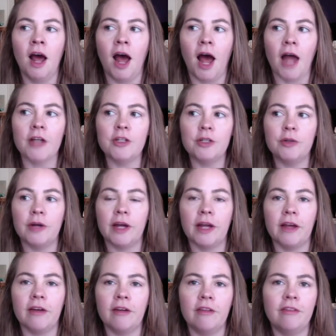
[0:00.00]
I do
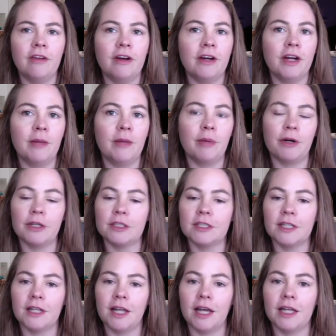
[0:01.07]
a very
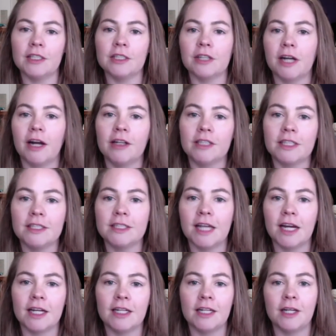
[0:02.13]
personalized grounding
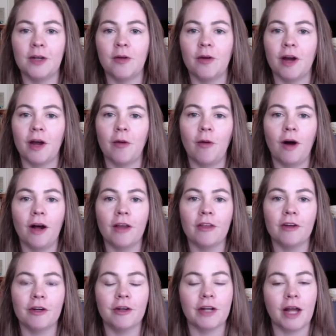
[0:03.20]
technique where I walk
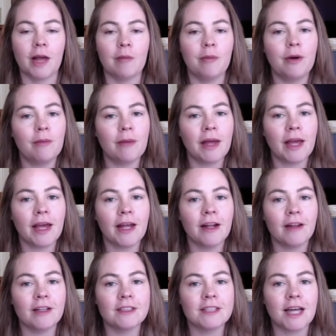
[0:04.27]
through and I put my hand
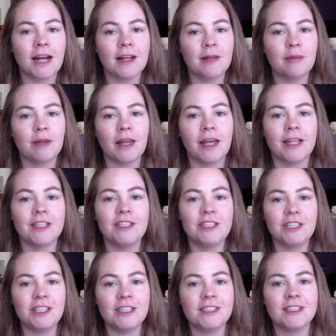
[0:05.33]
on the side of the plane
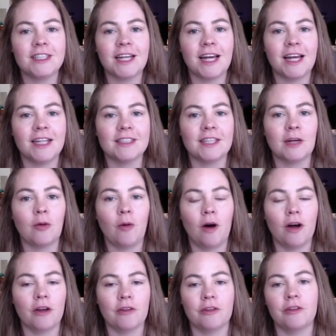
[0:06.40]
just as I
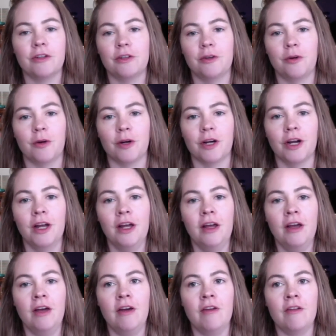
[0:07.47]
walk through the door.
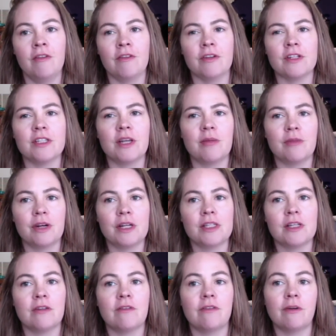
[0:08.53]
For some
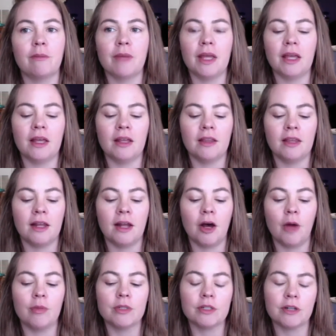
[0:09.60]
reason, for me, that
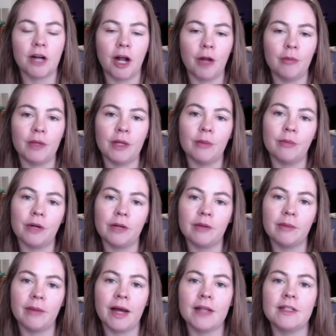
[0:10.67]
helps ground me and bring me
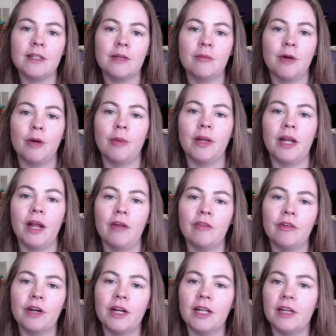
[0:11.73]
back to the moment and
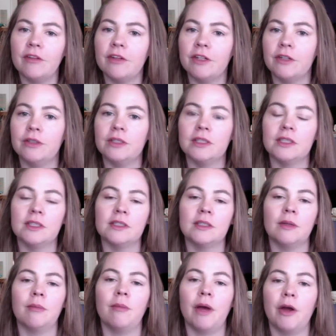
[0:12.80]
really reduces
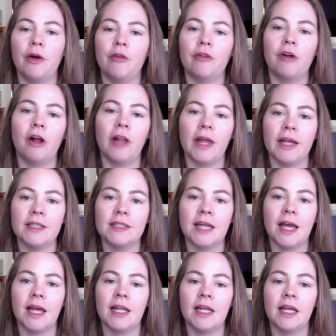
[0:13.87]
my overall
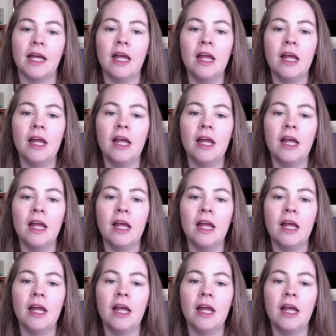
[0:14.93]
anxiety.